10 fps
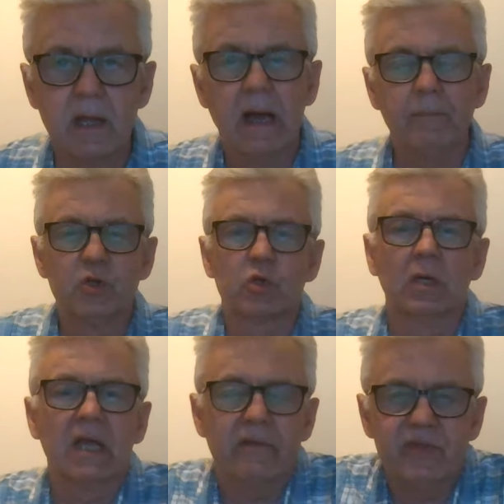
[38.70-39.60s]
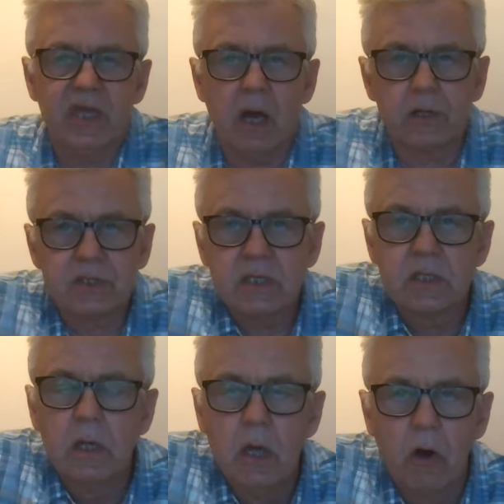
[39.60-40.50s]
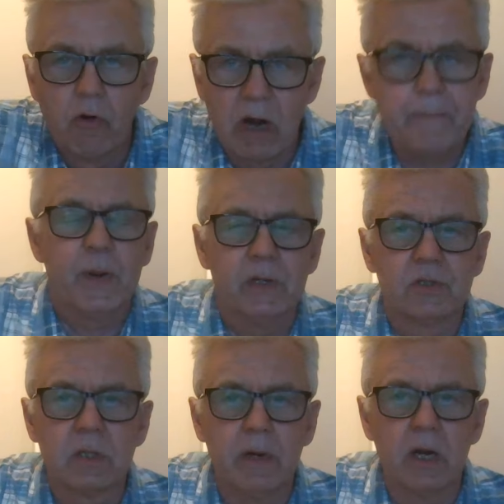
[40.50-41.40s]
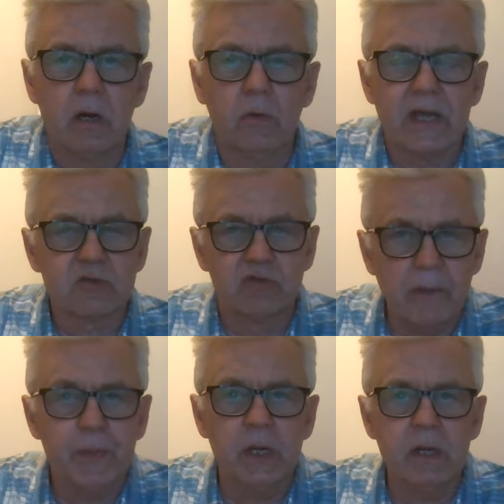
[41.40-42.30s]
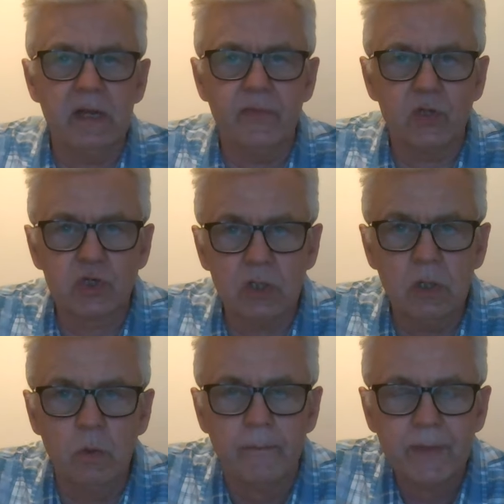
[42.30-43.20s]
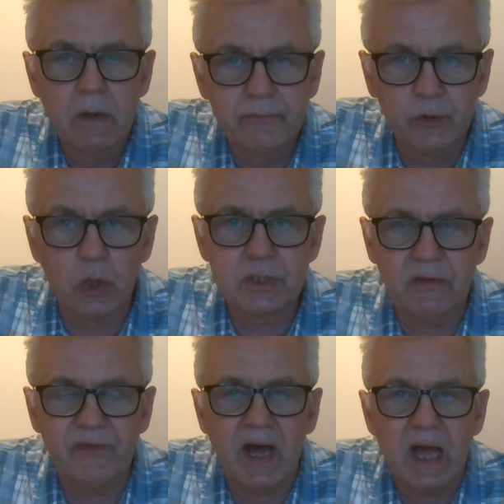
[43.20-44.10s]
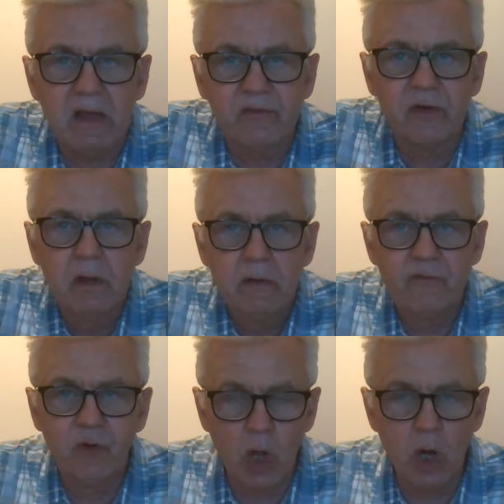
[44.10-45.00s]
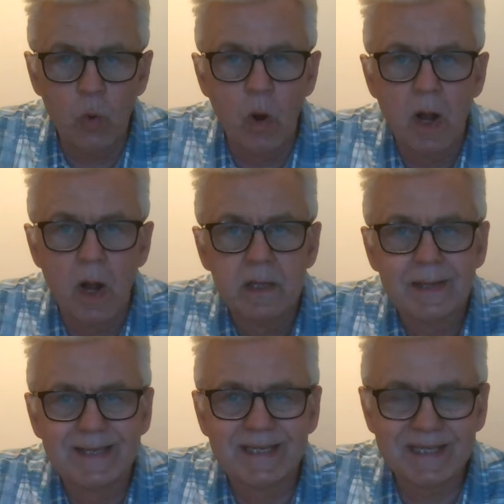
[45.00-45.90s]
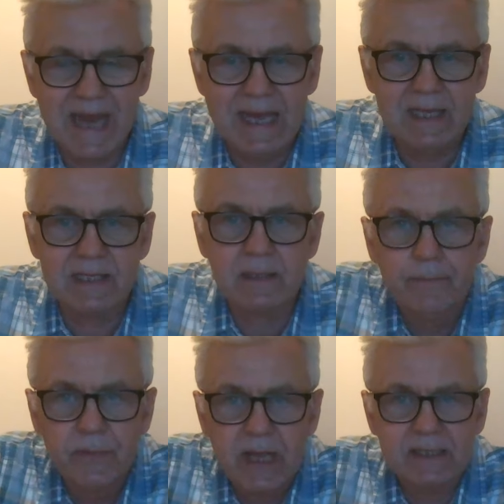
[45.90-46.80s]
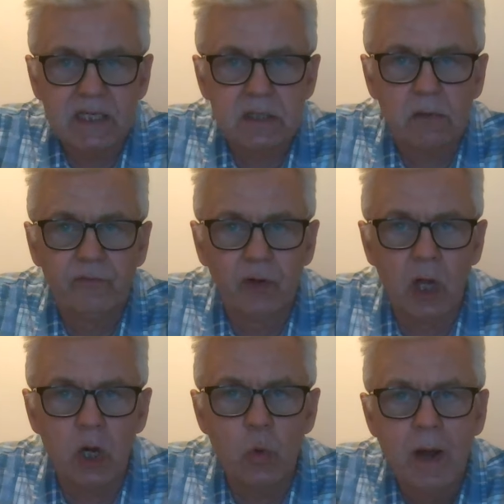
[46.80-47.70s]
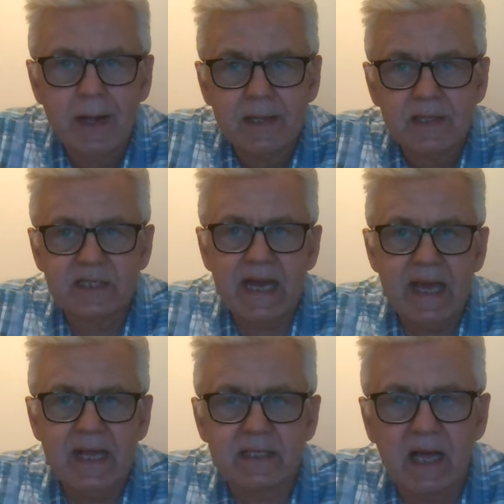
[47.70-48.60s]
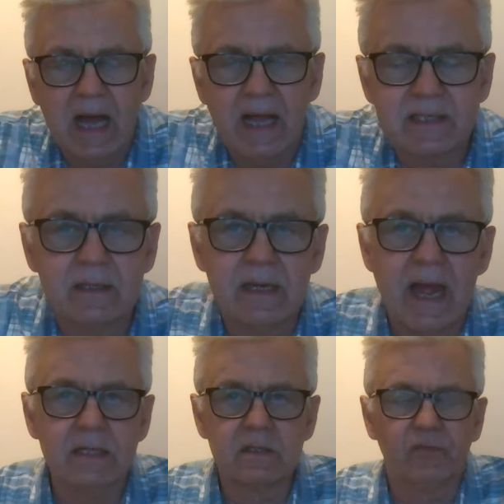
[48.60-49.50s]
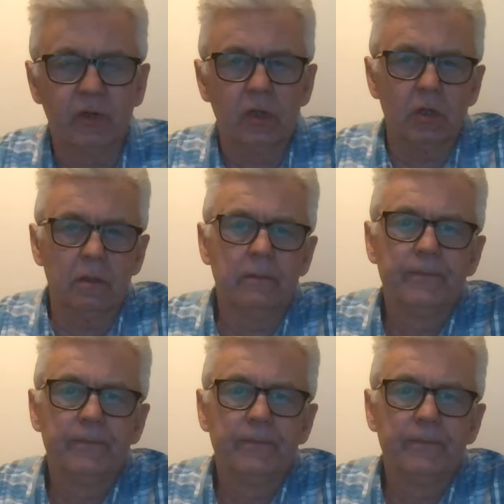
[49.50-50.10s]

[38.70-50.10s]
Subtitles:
I'm just going to give you the arses. Rippin' tomorrow. That's rippin' in the 2:45 flow state. That is flow state at 9-4.